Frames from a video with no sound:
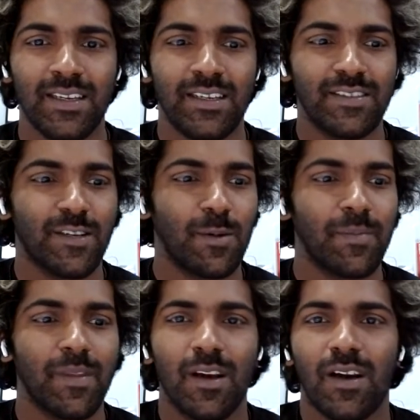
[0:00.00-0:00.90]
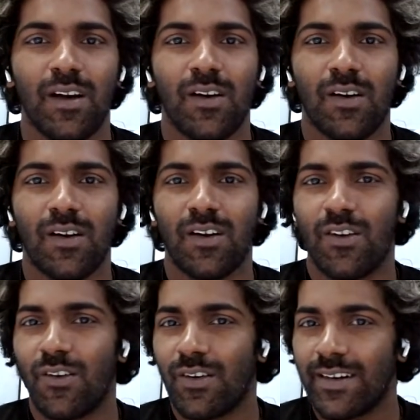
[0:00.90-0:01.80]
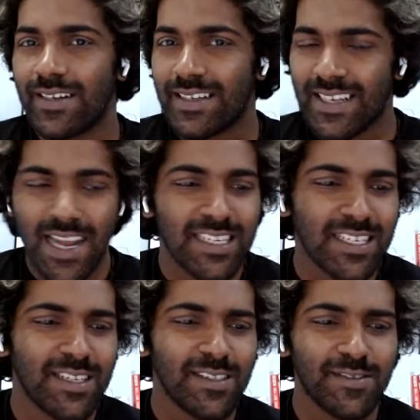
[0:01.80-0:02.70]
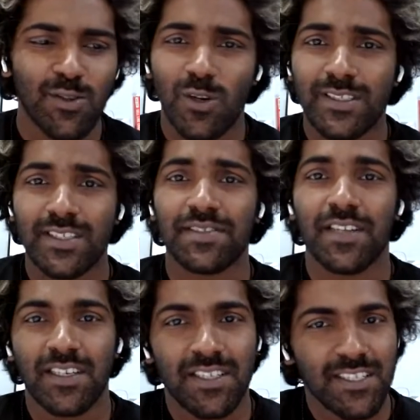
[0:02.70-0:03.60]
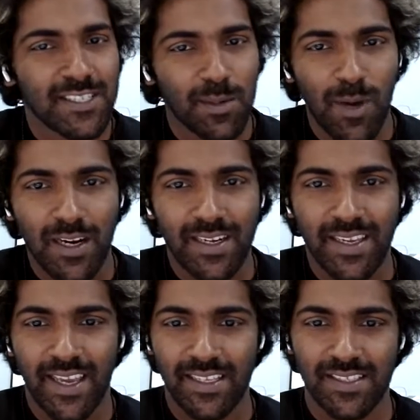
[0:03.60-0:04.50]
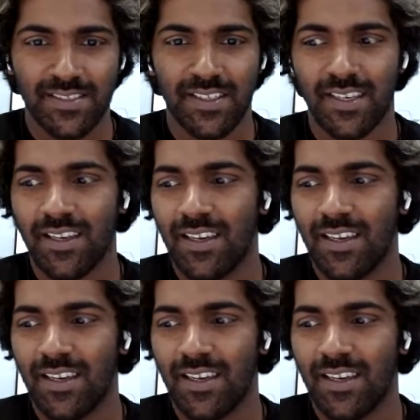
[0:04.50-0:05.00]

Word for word: So, Traction is not just another digital marketing agency.